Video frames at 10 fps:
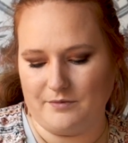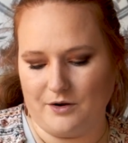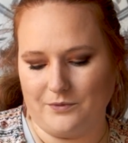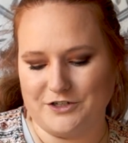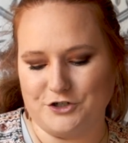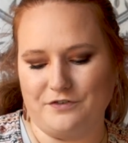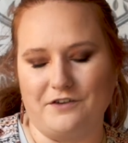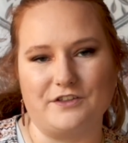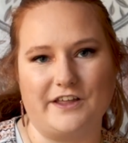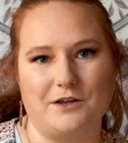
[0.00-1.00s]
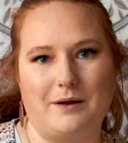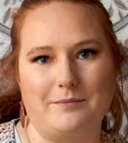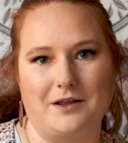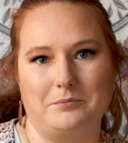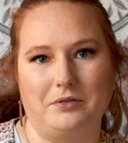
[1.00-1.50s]
what's your favorite thing about
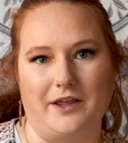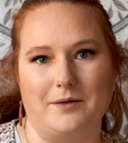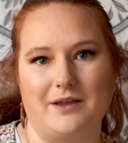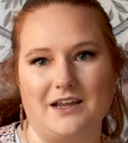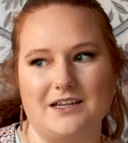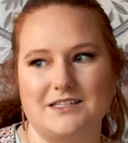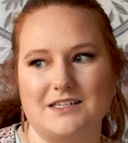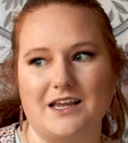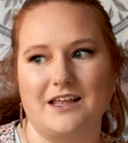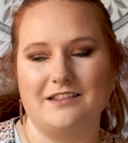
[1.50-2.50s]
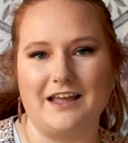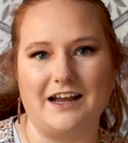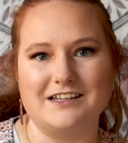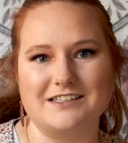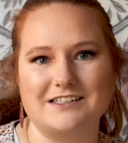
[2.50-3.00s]
being plant-based?
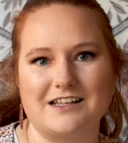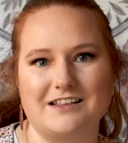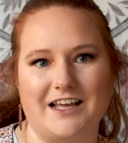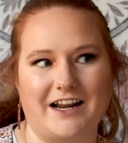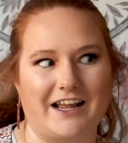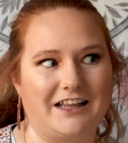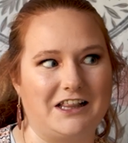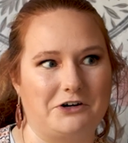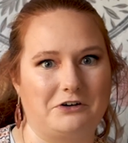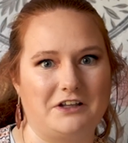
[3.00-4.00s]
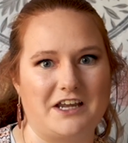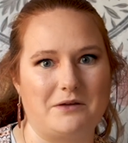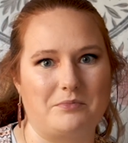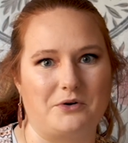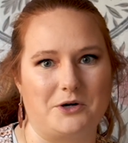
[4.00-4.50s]
That is that I can literally
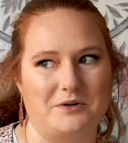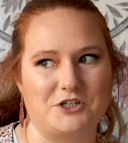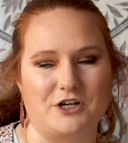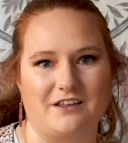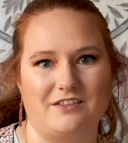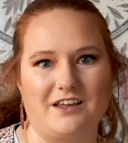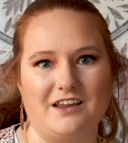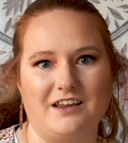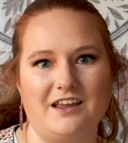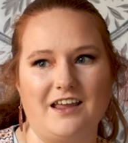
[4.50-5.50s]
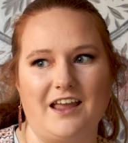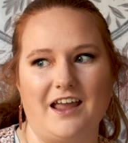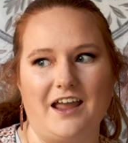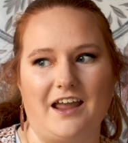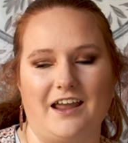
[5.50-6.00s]
eat pretty much anything
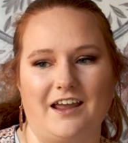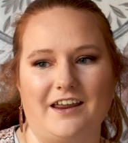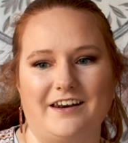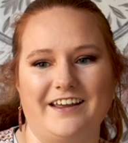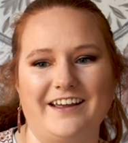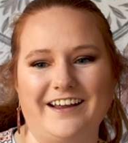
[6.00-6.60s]
and